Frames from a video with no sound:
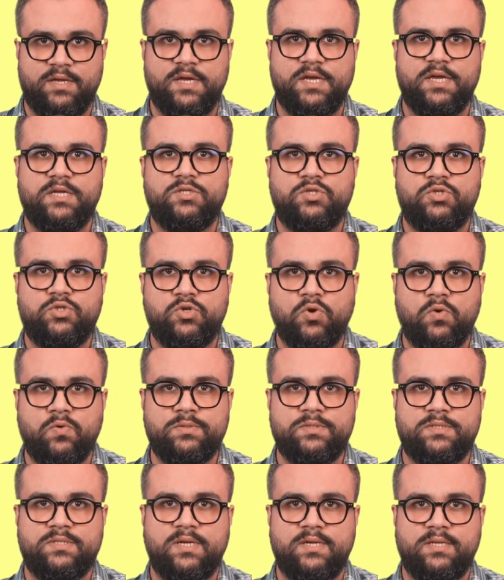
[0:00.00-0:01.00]
It
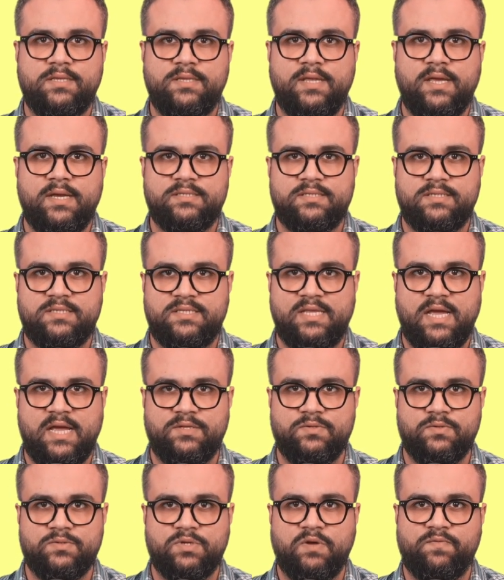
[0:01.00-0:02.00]
shows the index
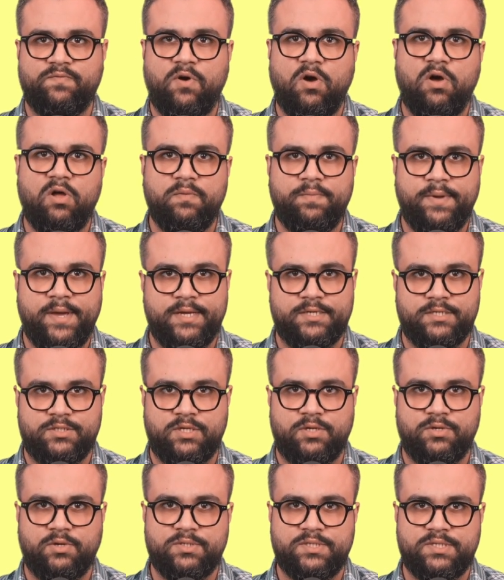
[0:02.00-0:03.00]
status of all pages
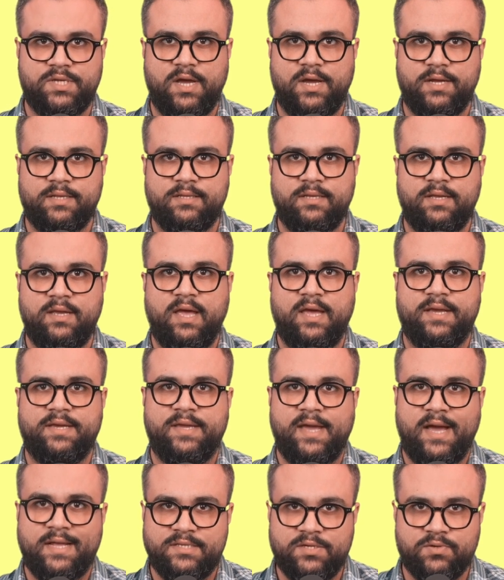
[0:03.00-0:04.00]
on your site and
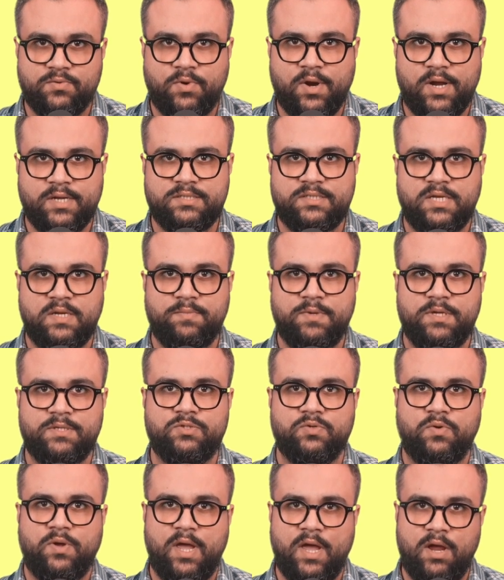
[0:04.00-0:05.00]
categorizes them
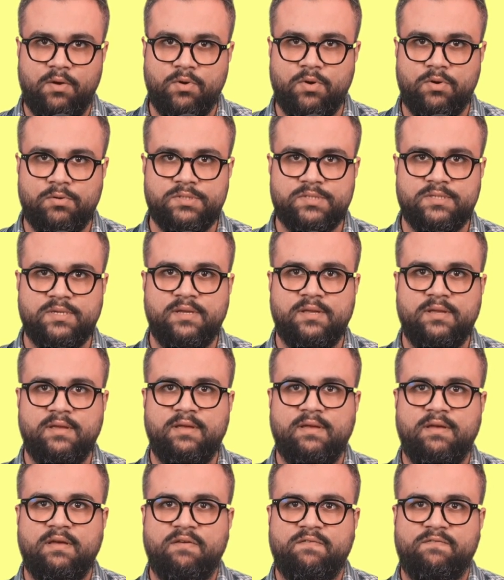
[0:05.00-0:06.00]
into errors,
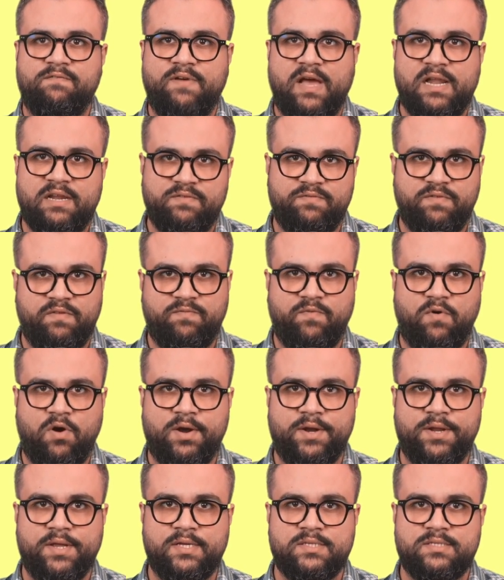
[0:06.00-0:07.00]
valid with
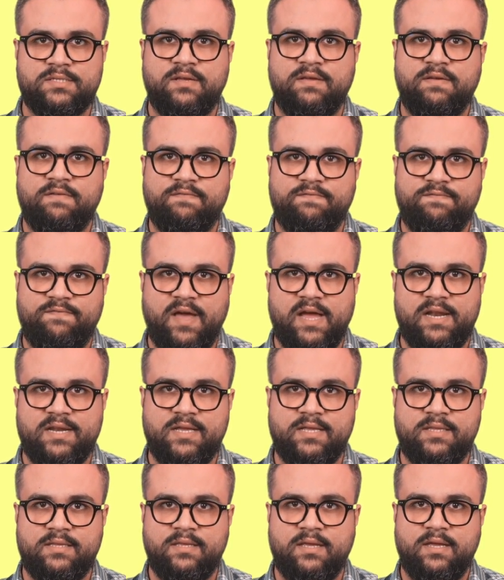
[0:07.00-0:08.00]
warnings,
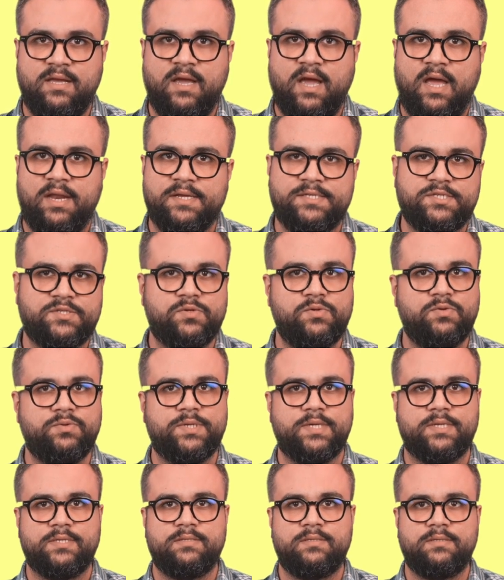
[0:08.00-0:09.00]
valid, and
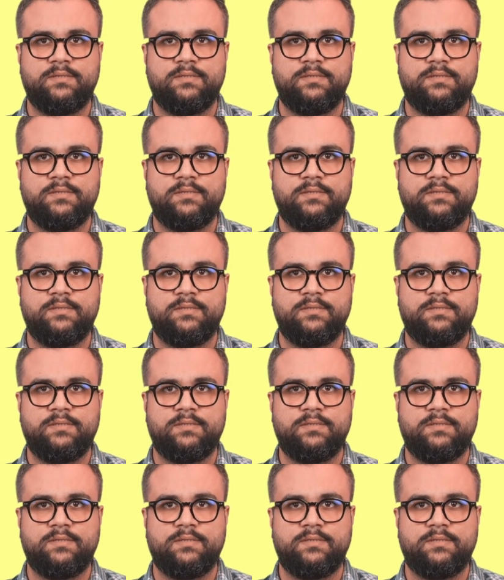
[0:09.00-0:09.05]
excluded.